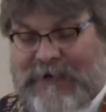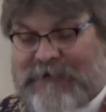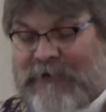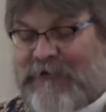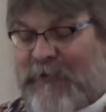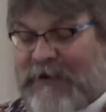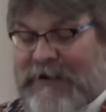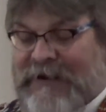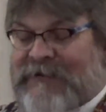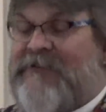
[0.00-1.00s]
Just what
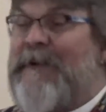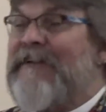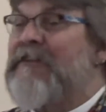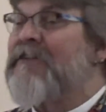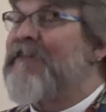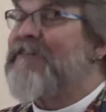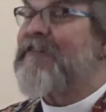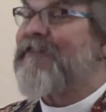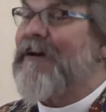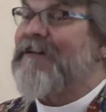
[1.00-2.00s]
is expected of each
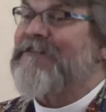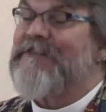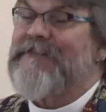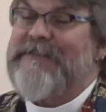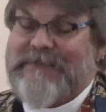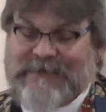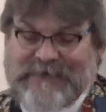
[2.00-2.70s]
of us.